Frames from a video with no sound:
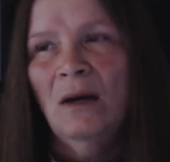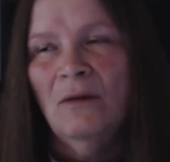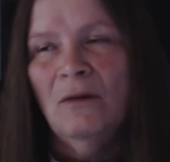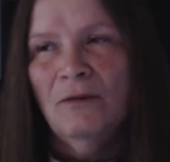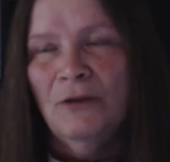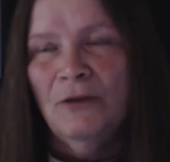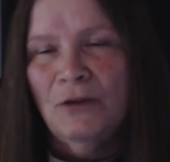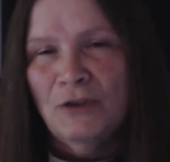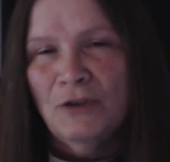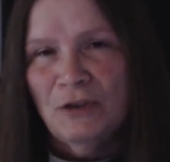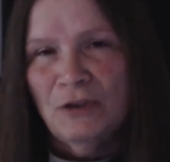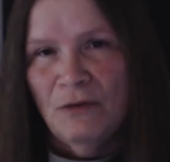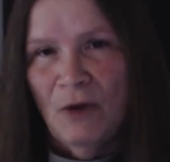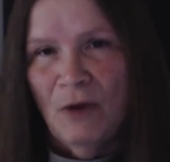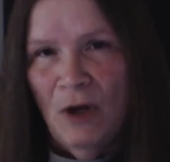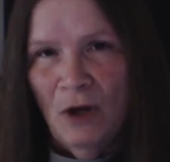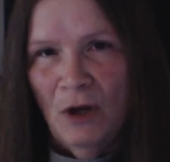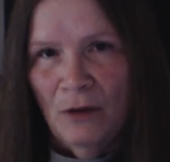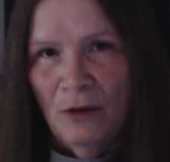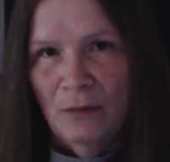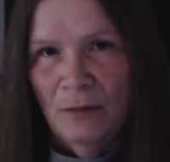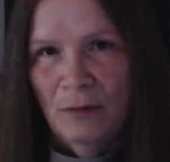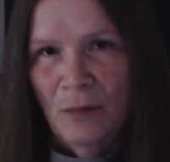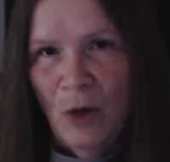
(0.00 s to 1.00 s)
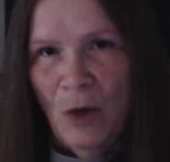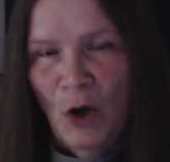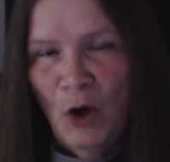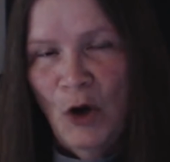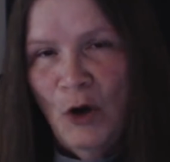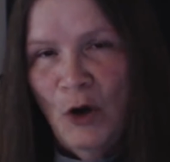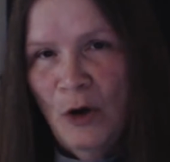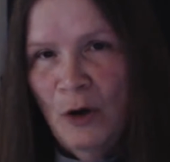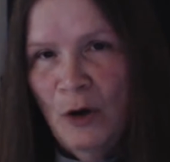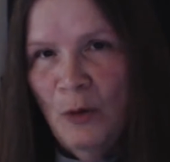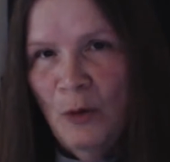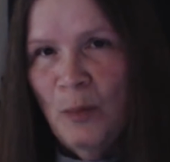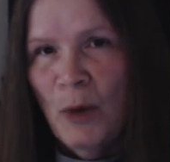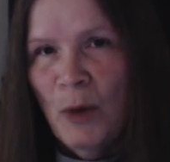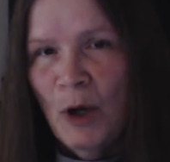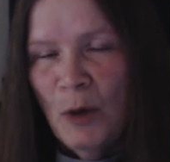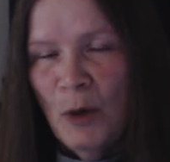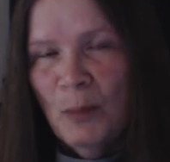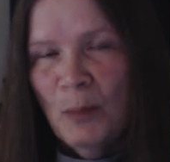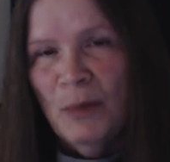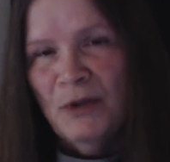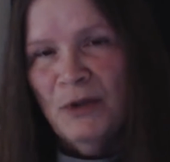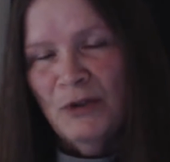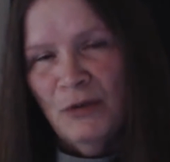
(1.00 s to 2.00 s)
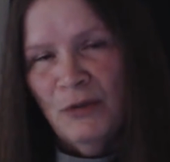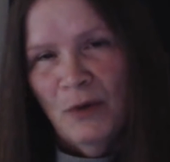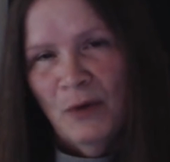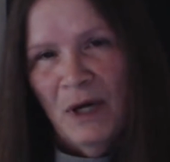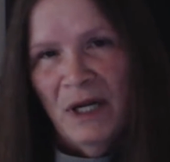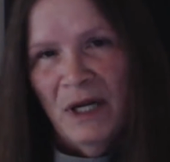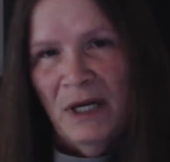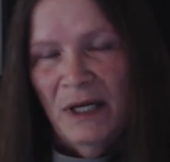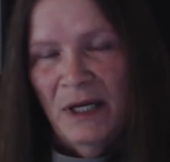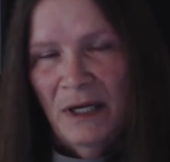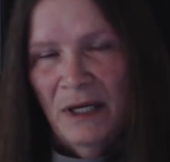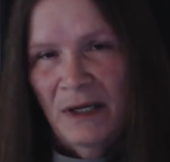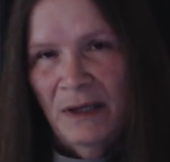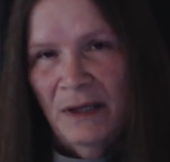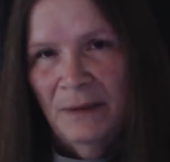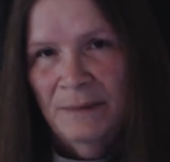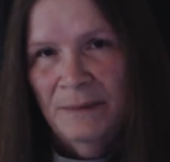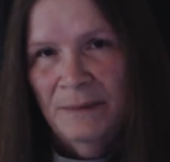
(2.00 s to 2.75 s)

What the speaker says: first of all, who perpetrated